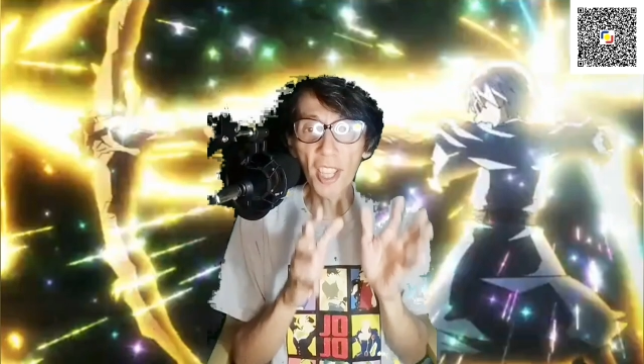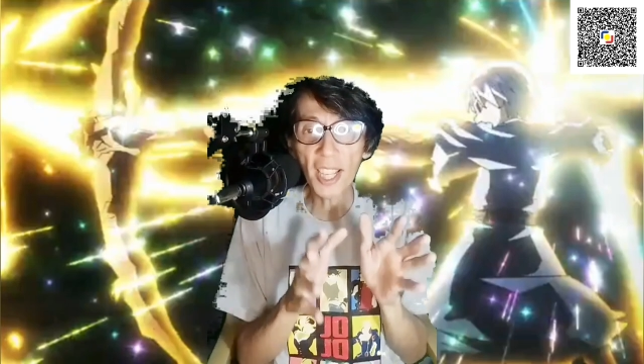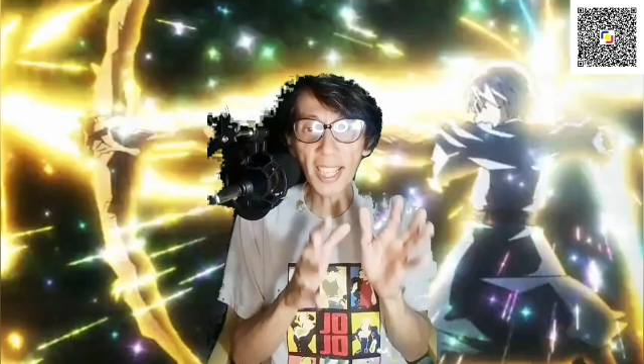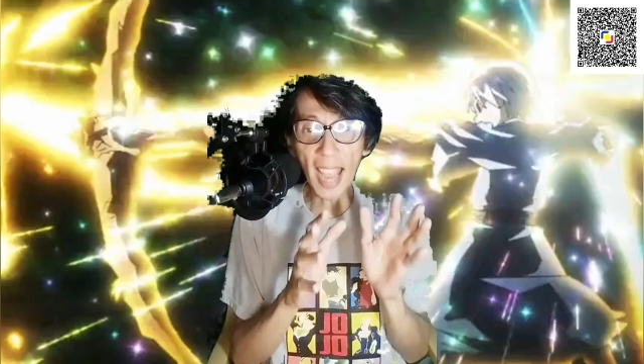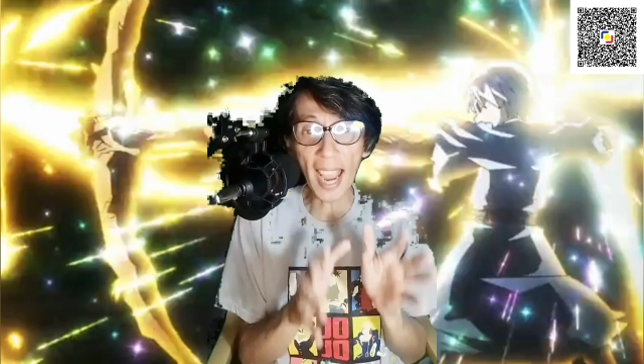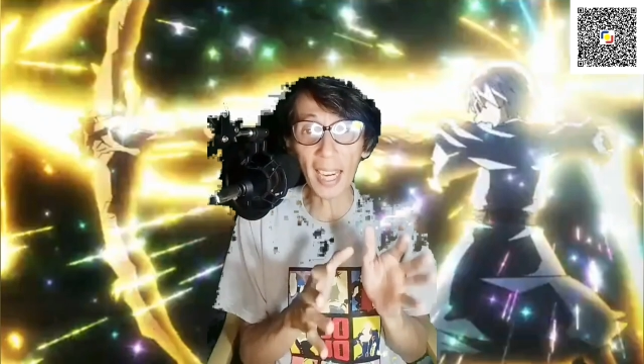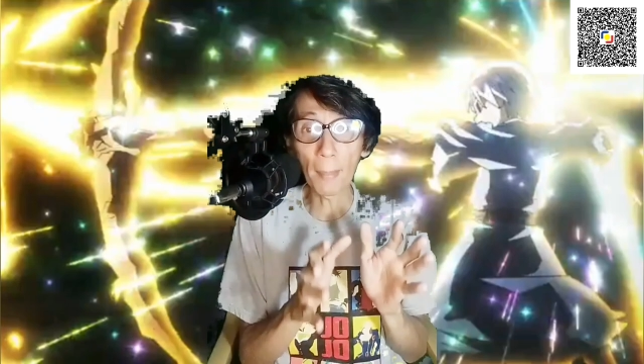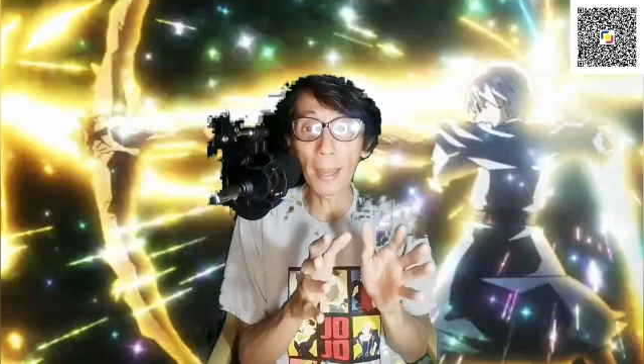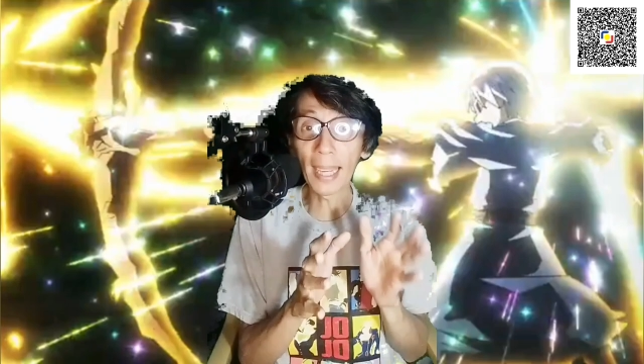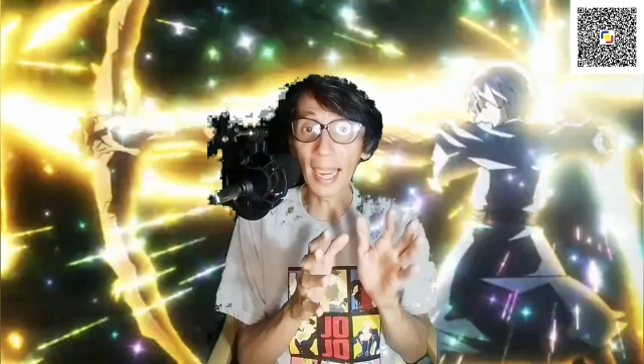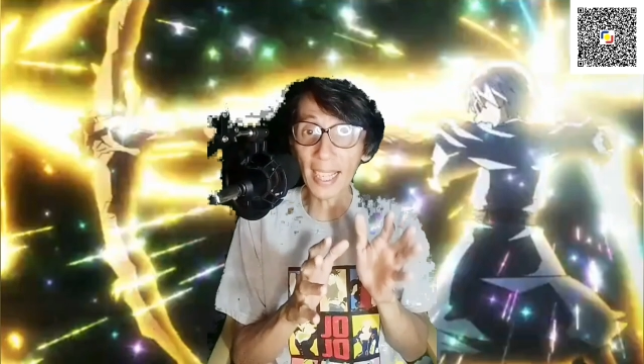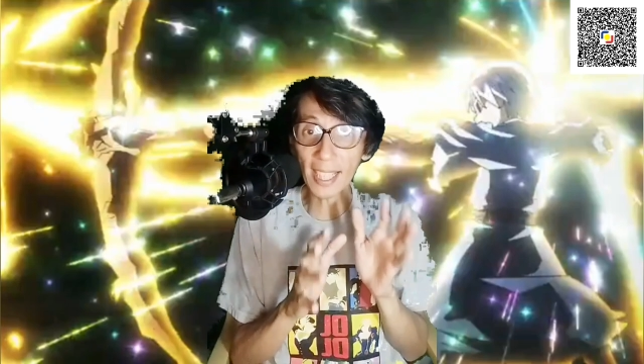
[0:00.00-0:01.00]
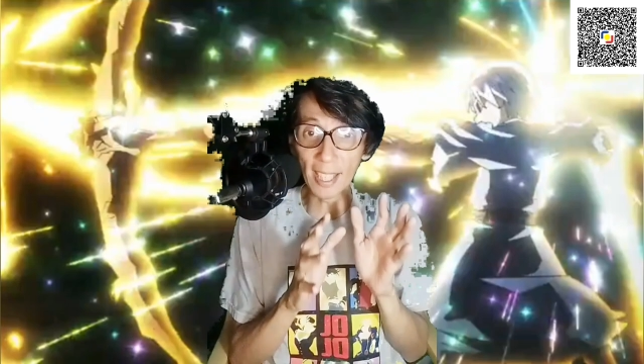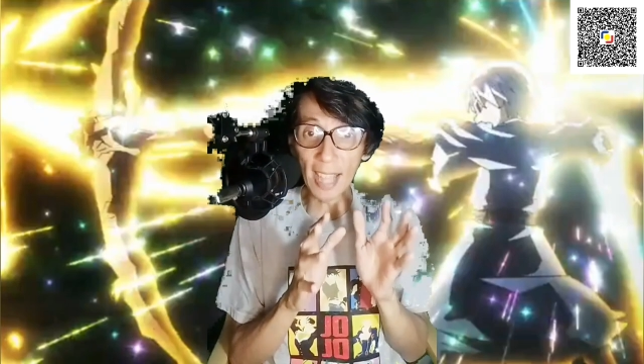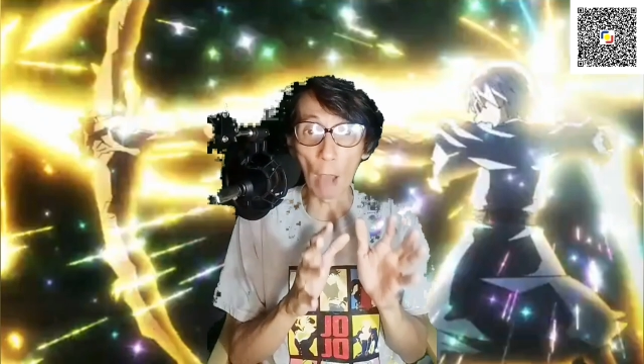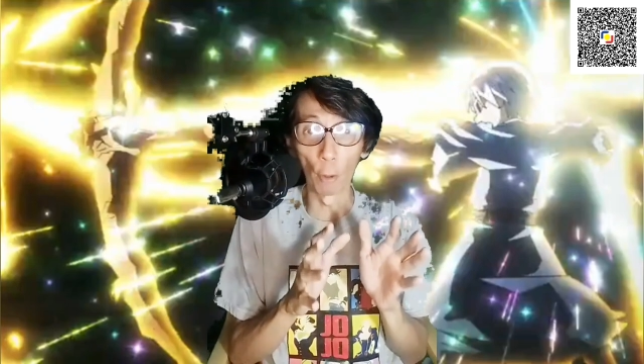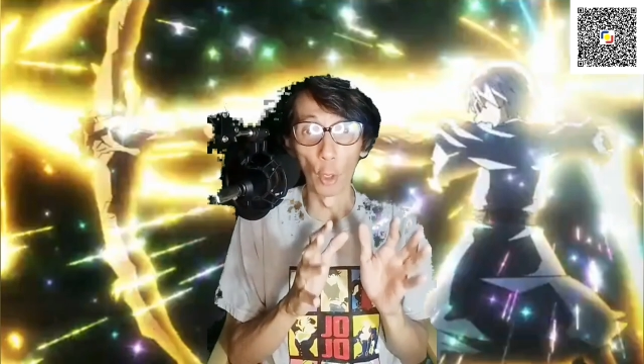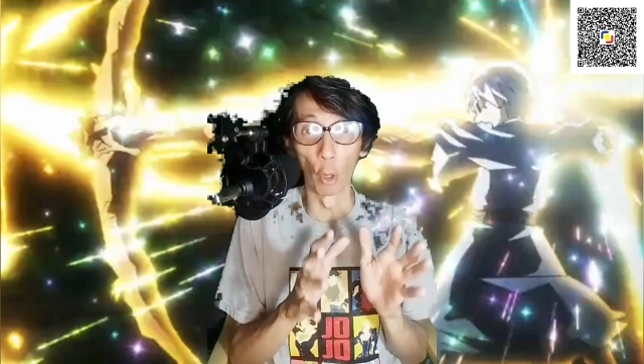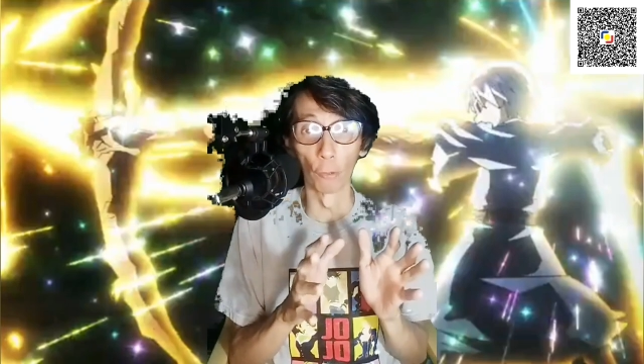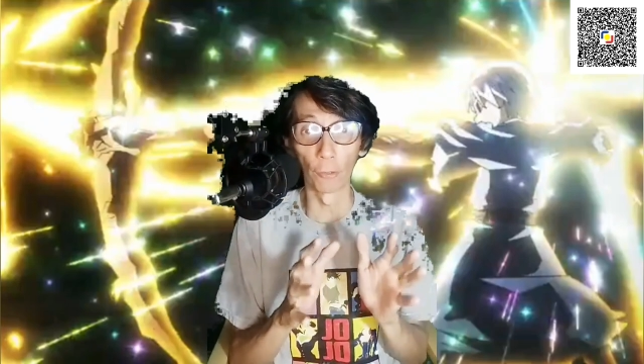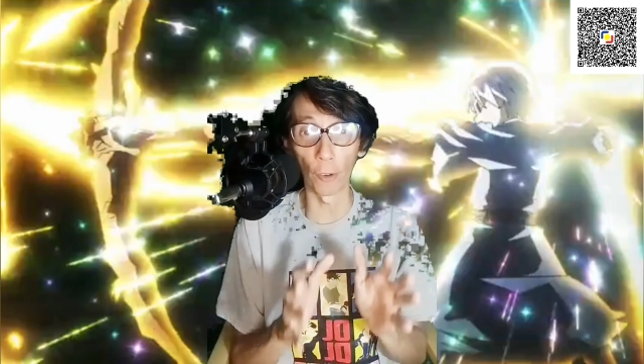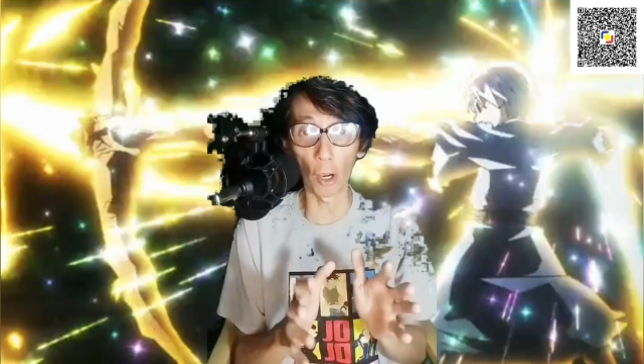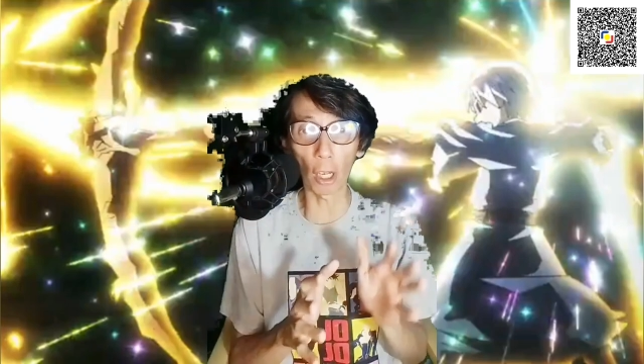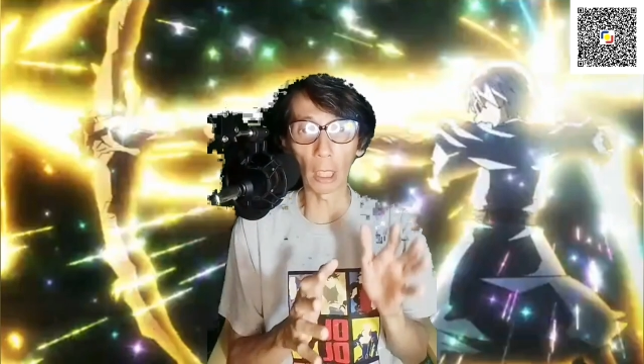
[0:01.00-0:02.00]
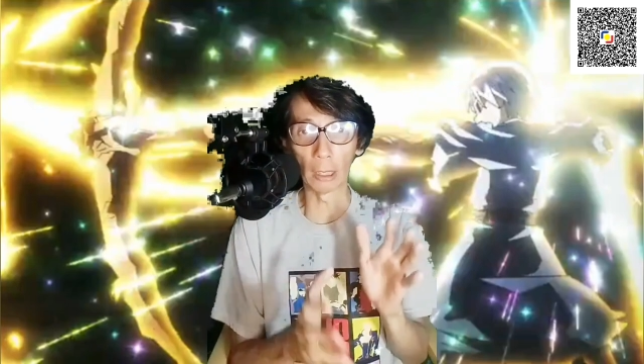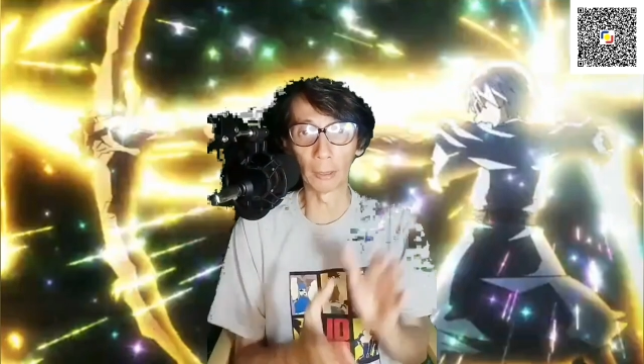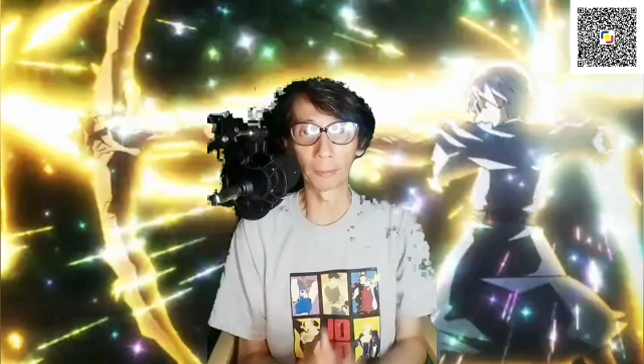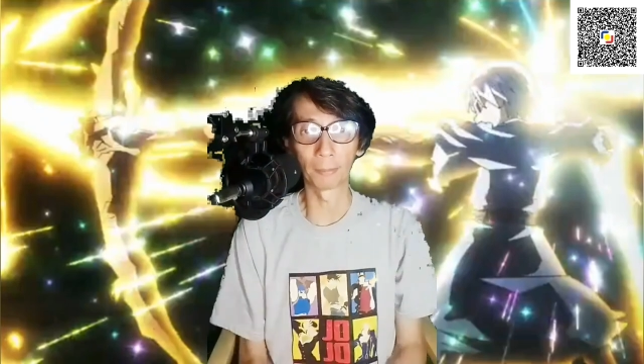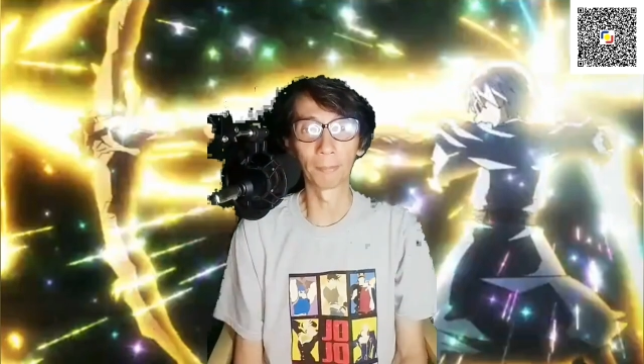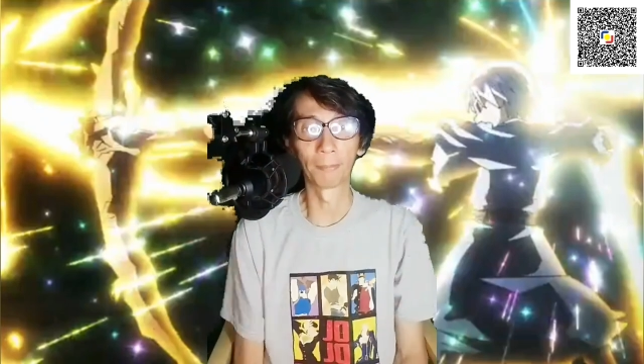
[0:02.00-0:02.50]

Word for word: this anime is now known for.